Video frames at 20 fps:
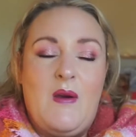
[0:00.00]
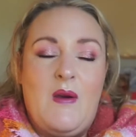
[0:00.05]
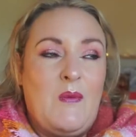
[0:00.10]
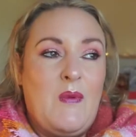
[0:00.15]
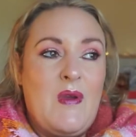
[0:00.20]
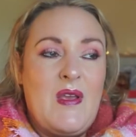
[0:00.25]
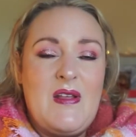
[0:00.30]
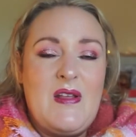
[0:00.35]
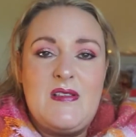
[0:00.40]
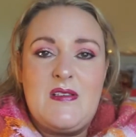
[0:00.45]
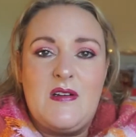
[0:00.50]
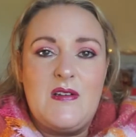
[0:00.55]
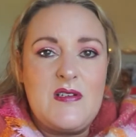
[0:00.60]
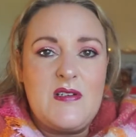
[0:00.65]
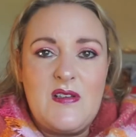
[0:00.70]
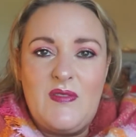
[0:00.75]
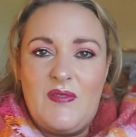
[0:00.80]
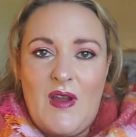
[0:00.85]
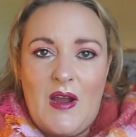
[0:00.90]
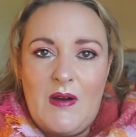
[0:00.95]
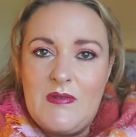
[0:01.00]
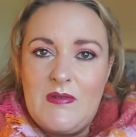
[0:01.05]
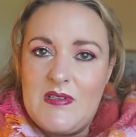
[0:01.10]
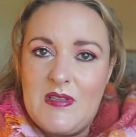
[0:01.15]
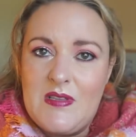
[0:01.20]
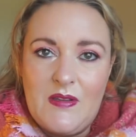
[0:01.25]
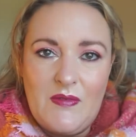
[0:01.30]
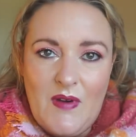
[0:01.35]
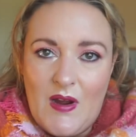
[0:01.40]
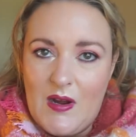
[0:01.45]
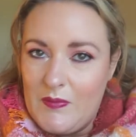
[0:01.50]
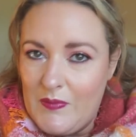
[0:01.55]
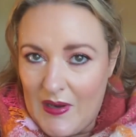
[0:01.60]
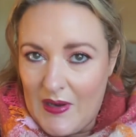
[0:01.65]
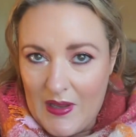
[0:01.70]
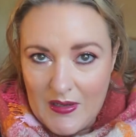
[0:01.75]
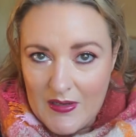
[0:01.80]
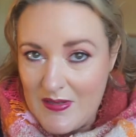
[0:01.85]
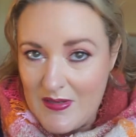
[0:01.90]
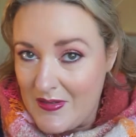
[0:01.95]
Weeds are just flowers in the wrong
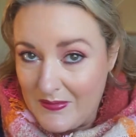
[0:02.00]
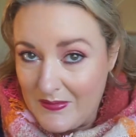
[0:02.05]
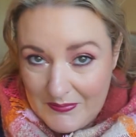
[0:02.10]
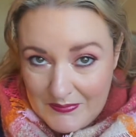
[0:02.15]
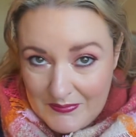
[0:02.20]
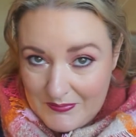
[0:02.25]
place.